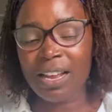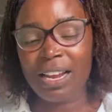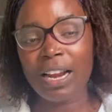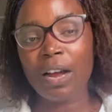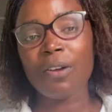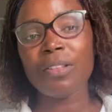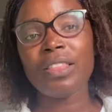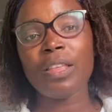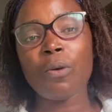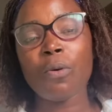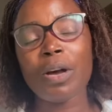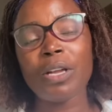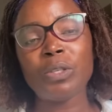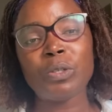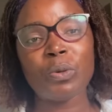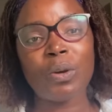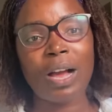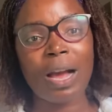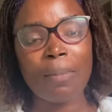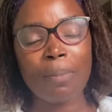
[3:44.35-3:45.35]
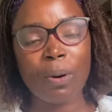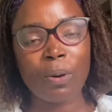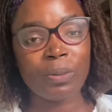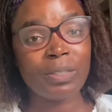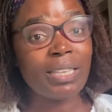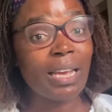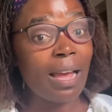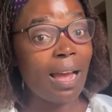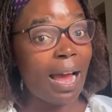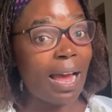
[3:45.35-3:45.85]
now they want to come
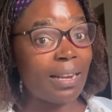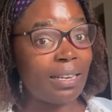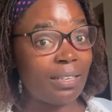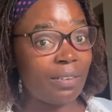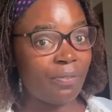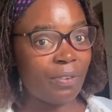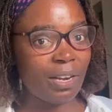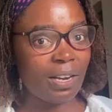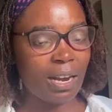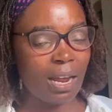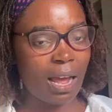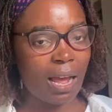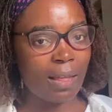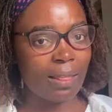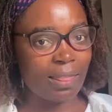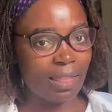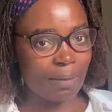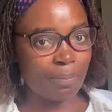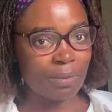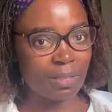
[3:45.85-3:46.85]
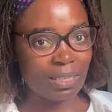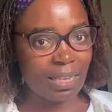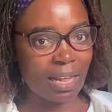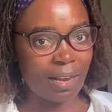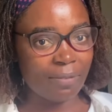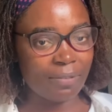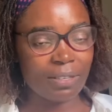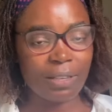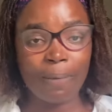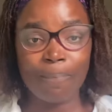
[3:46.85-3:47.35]
out and defend
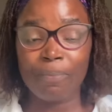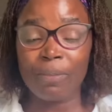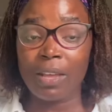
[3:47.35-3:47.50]
themselves.